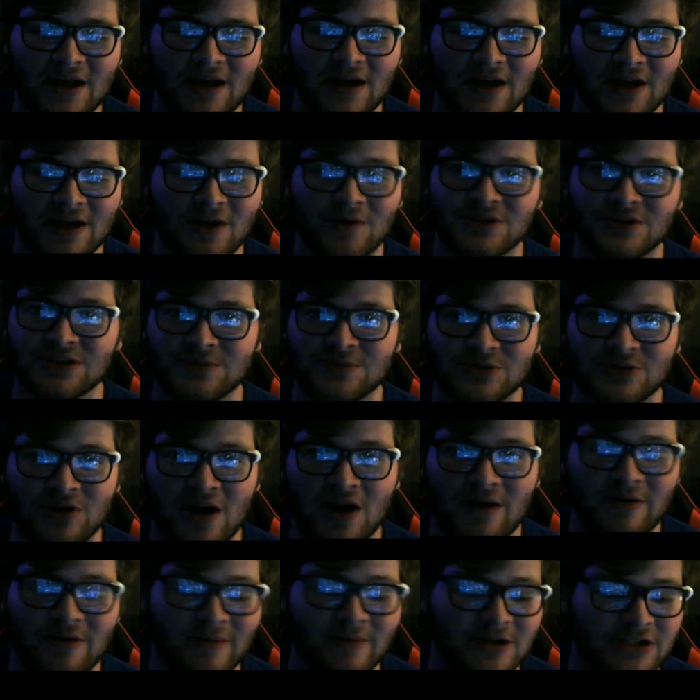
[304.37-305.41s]
Uh, go and
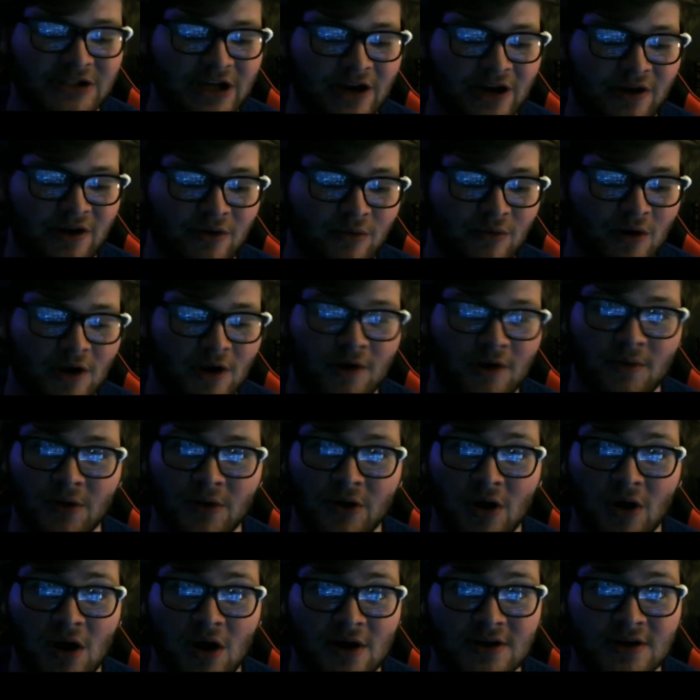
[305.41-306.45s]
subscribe to my channel. We're on a road
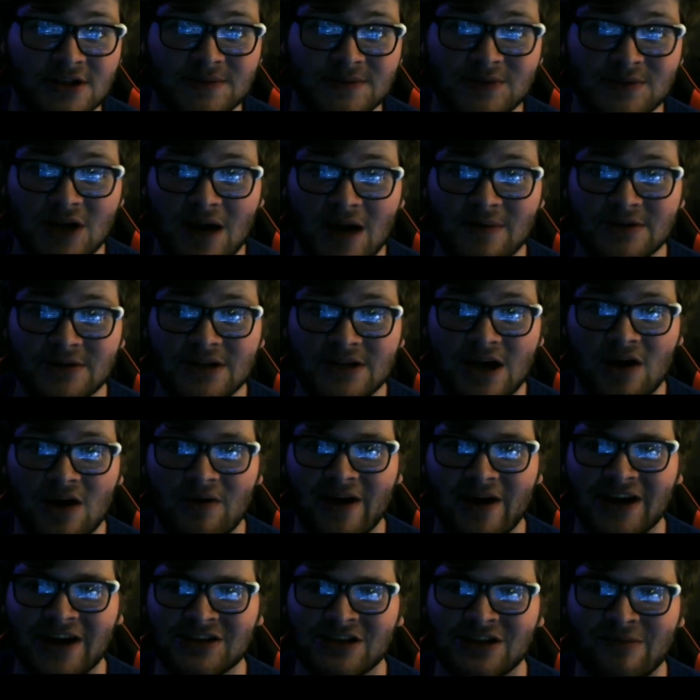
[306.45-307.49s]
to 100 subscribers now. We
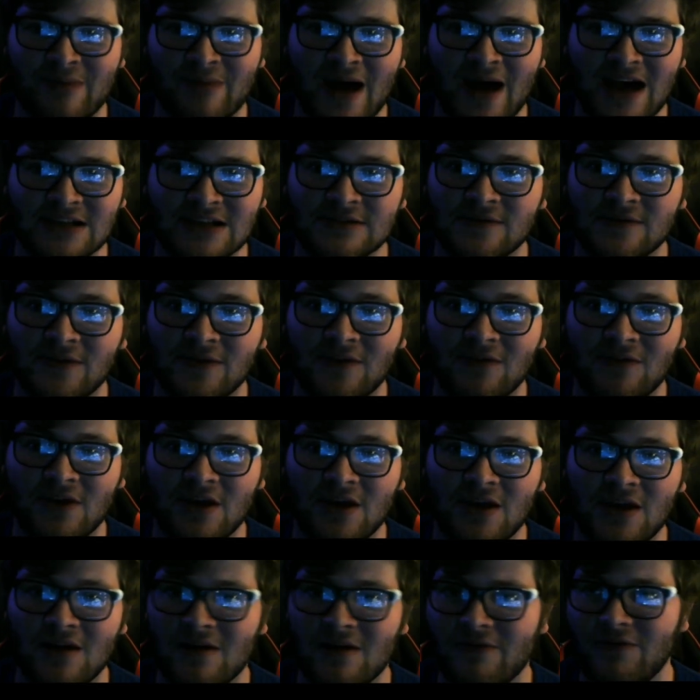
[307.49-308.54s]
actually passed
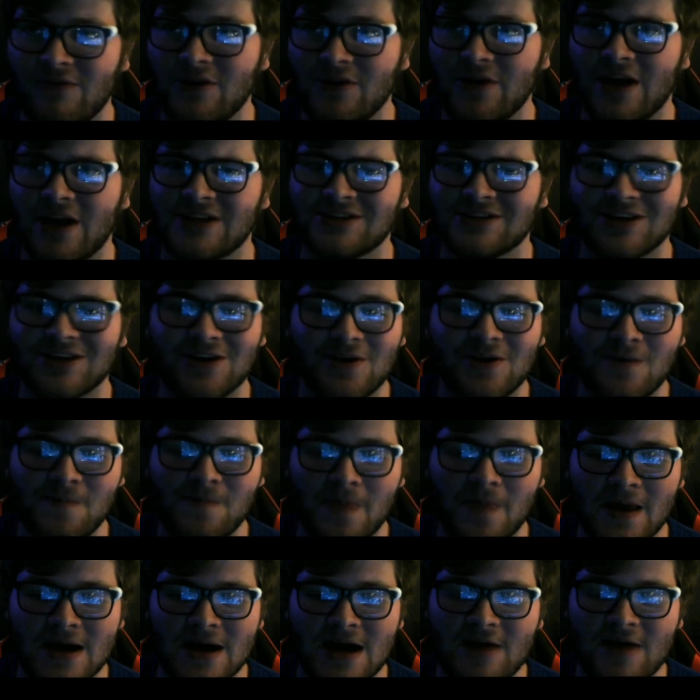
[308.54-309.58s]
50 a few days ago.
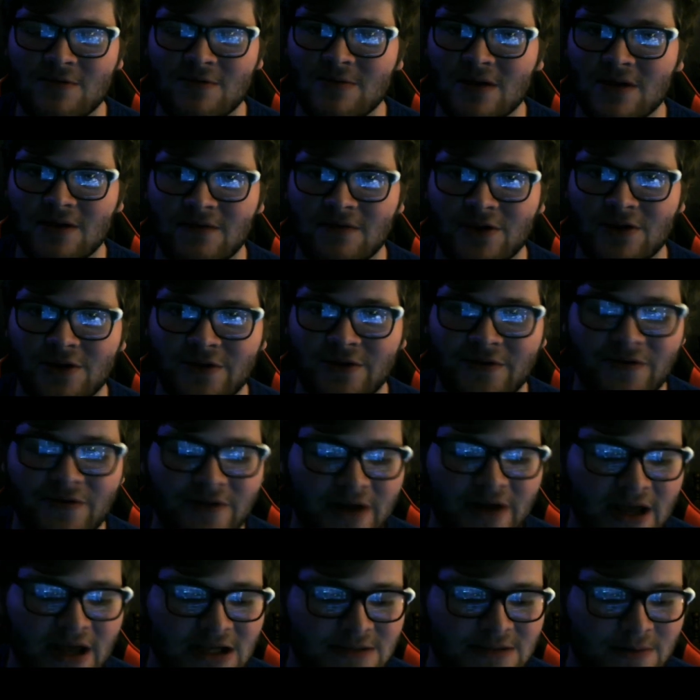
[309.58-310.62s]
Uh, I haven't made a video in a few
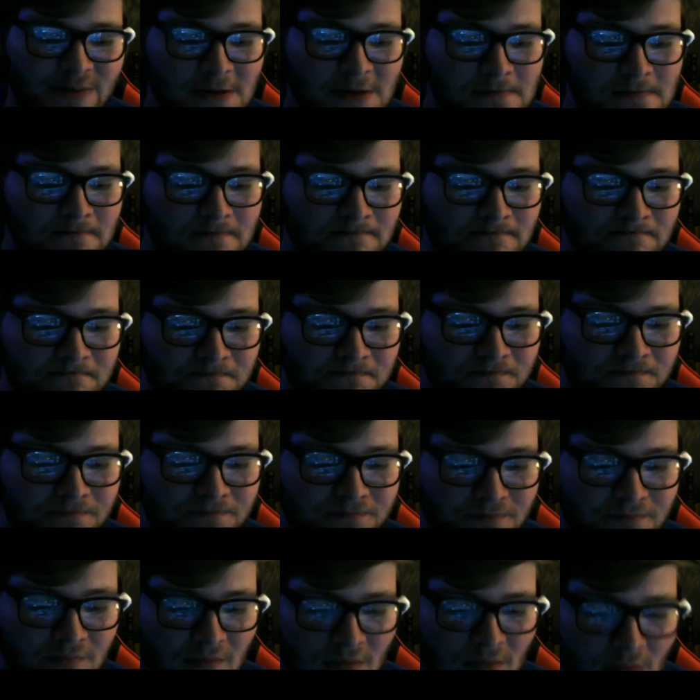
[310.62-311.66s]
days, but
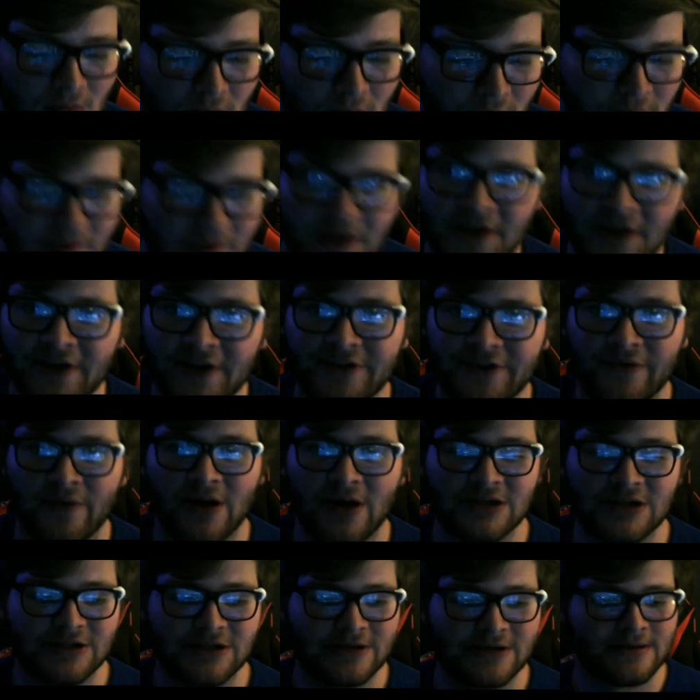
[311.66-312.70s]
thank you guys for
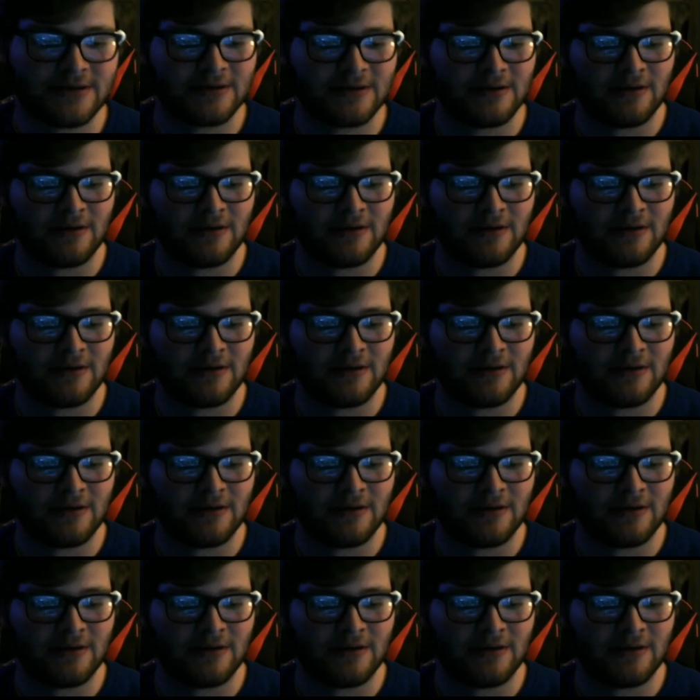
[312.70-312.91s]
watching.